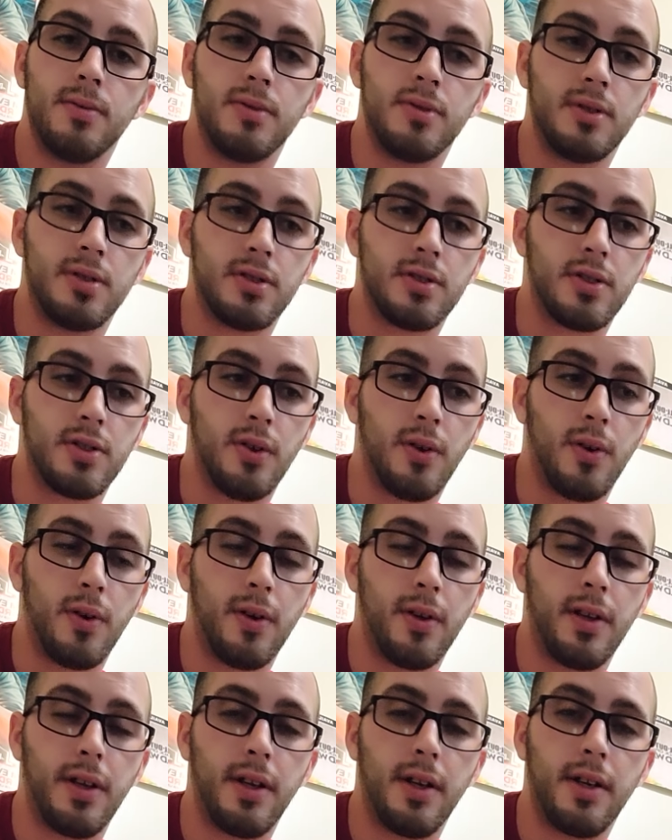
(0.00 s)
You just go in
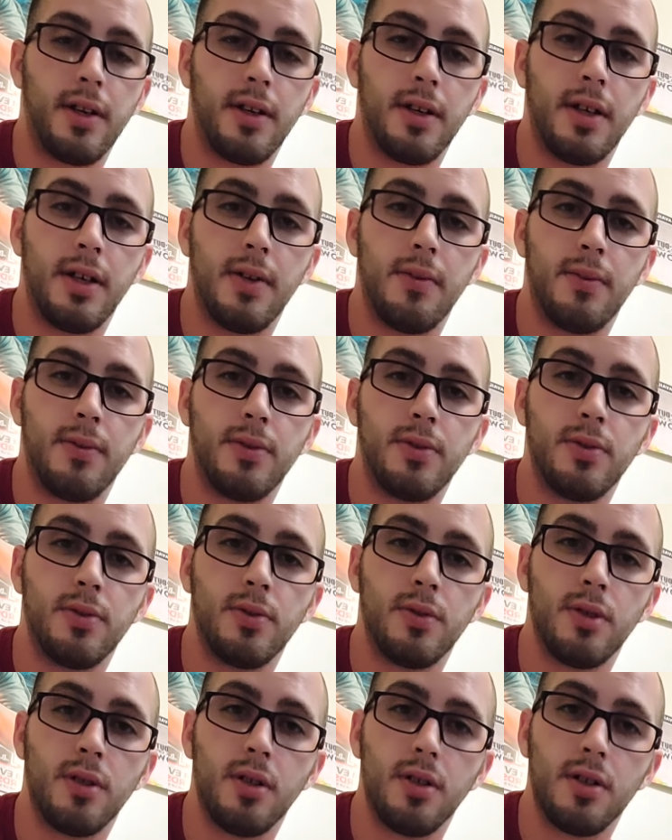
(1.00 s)
there, and when you
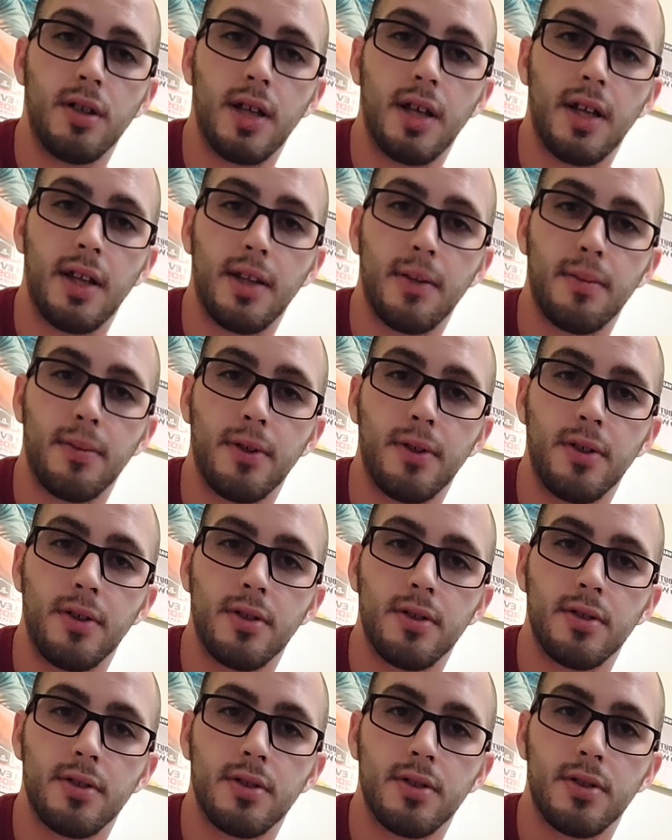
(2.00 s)
look at the
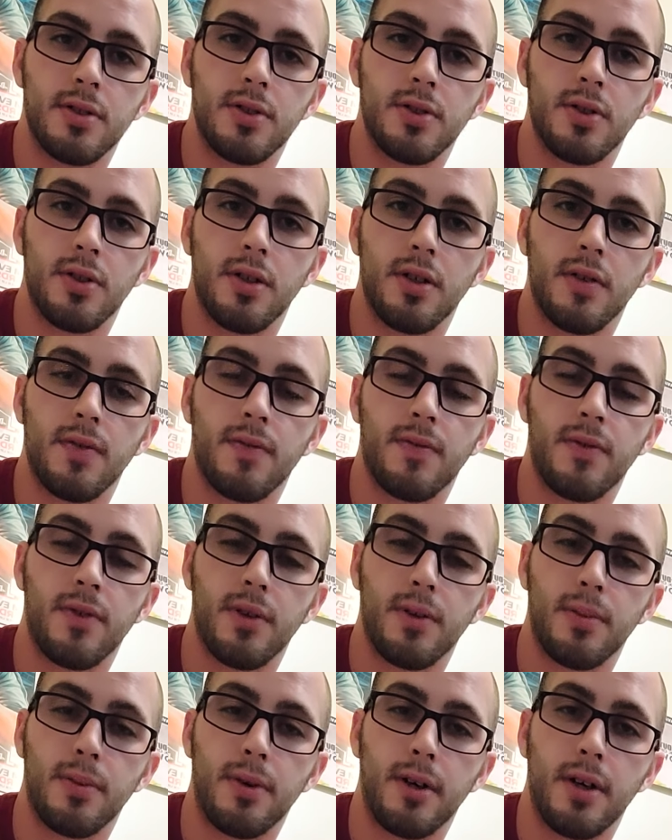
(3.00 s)
books, you're looking for the
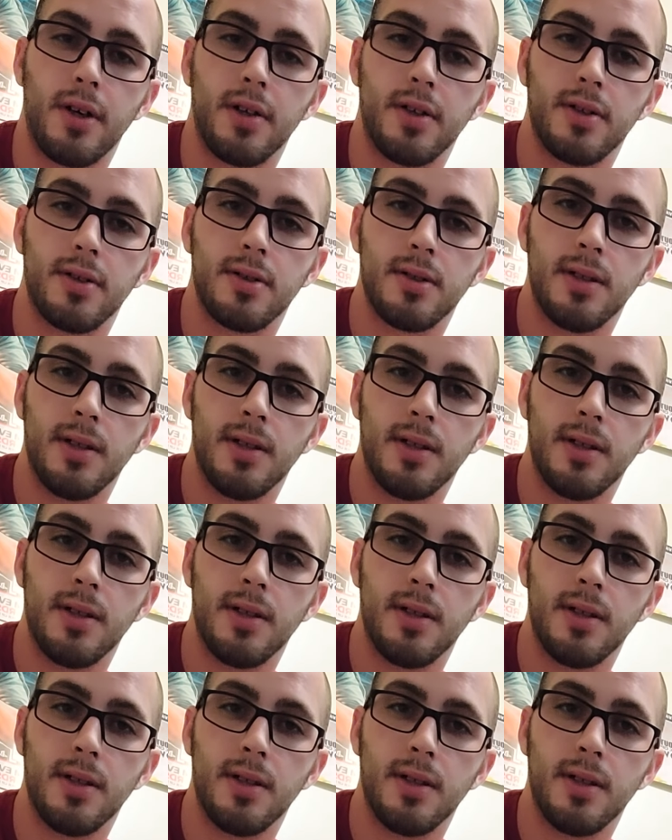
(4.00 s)
price.